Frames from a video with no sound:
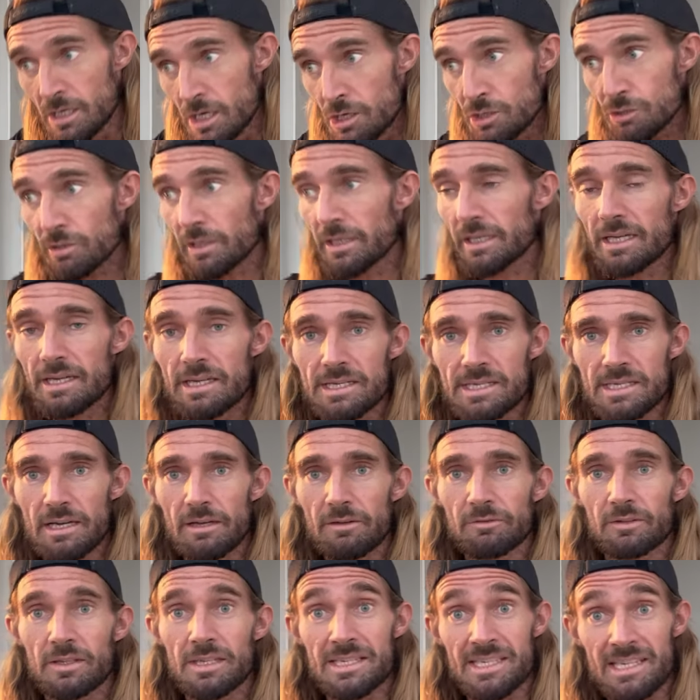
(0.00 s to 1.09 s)
try and get
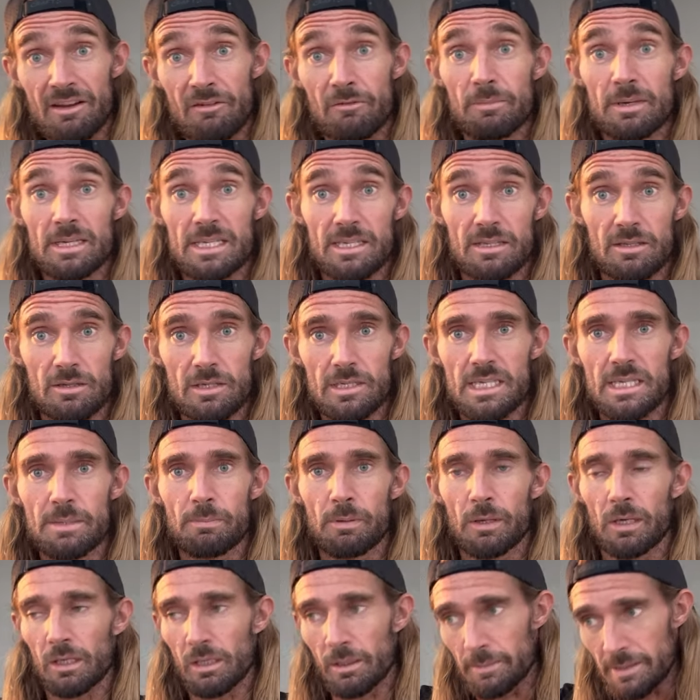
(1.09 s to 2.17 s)
yourself to 7 minutes 30 per
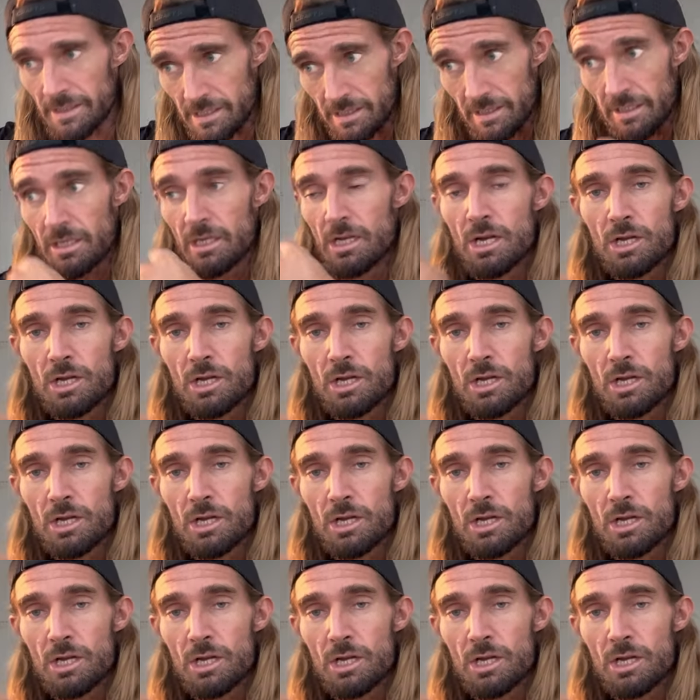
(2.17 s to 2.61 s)
kilometer,